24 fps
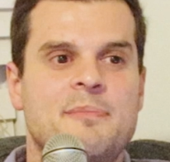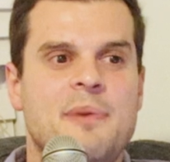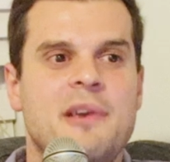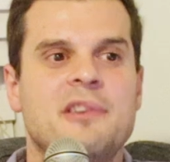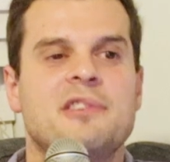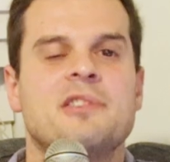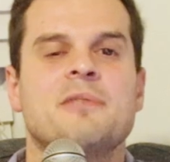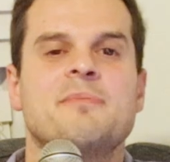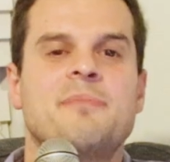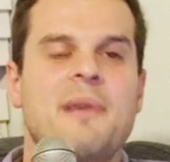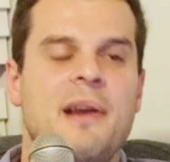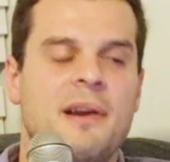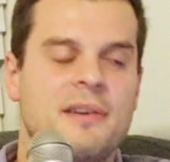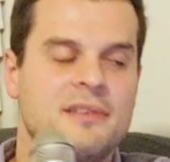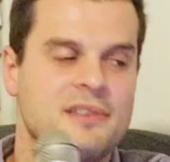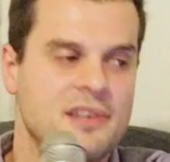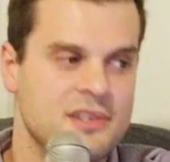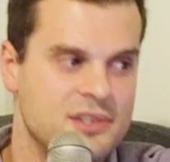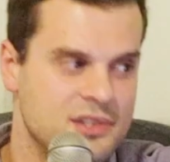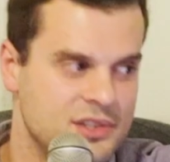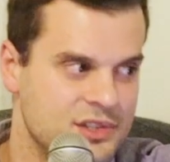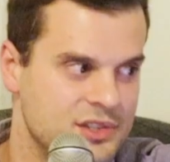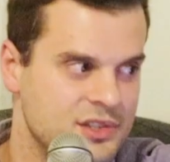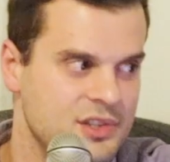Bishop Barron
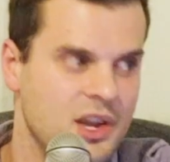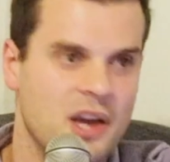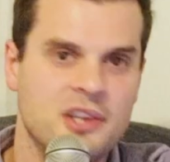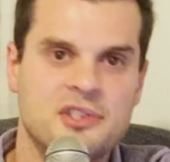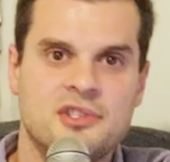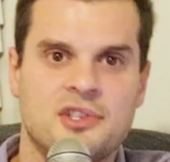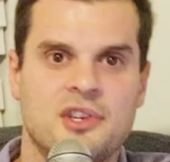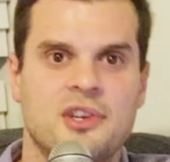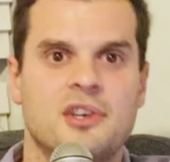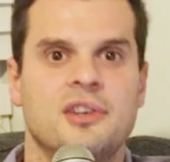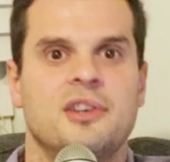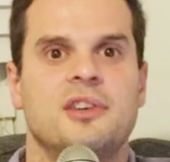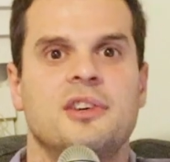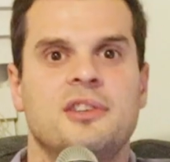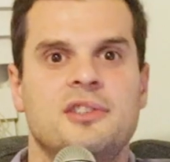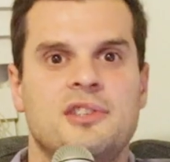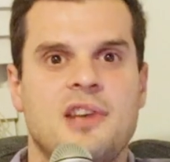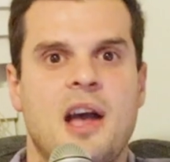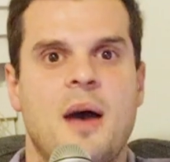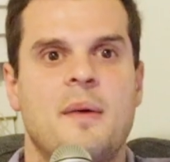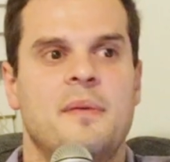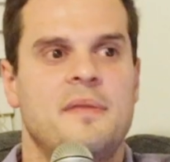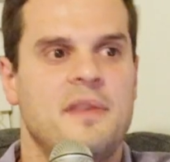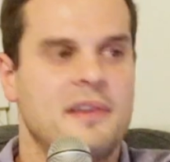does such a good
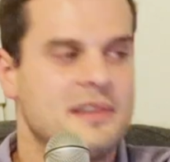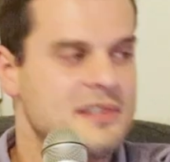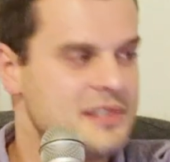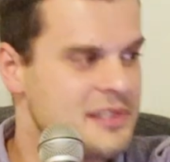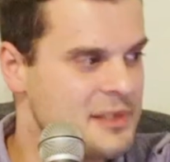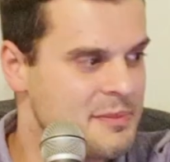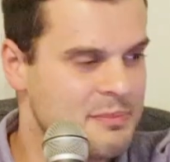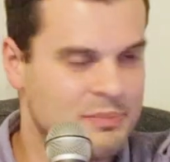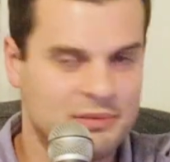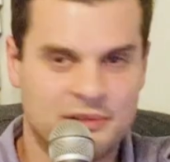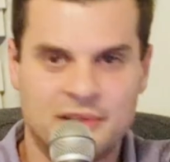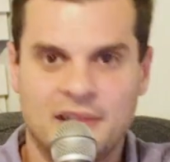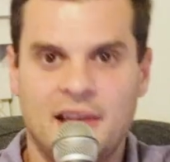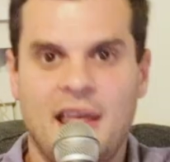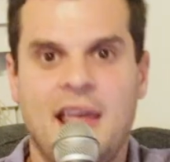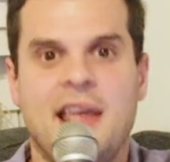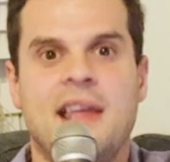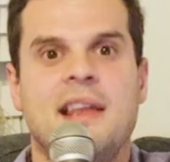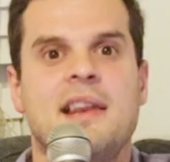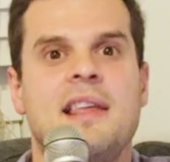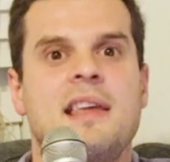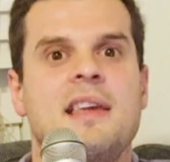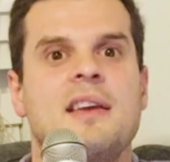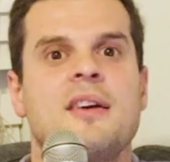job of
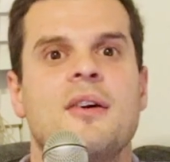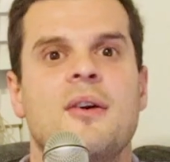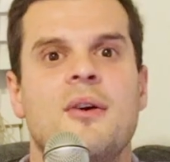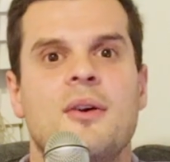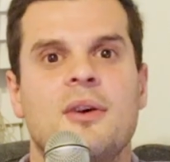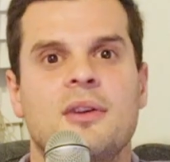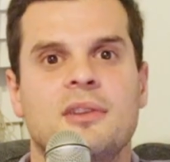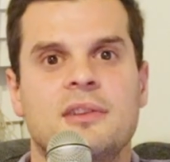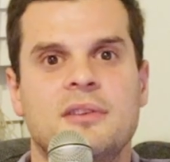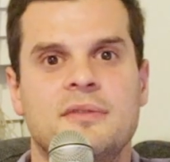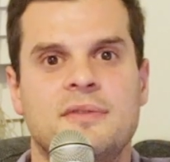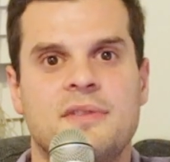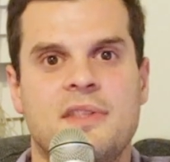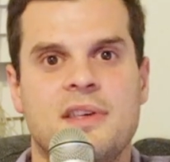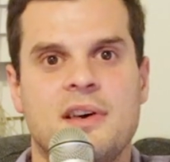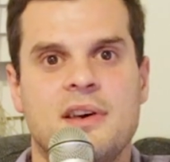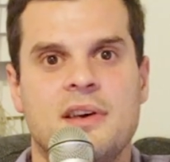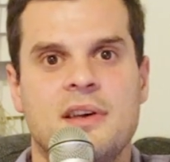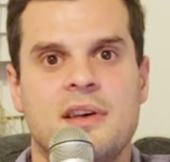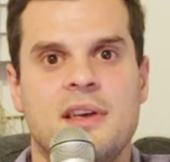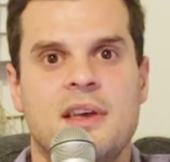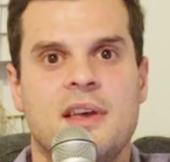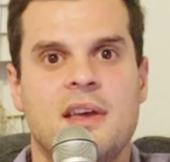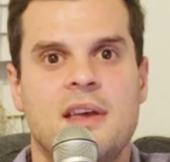explaining all of
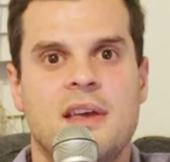the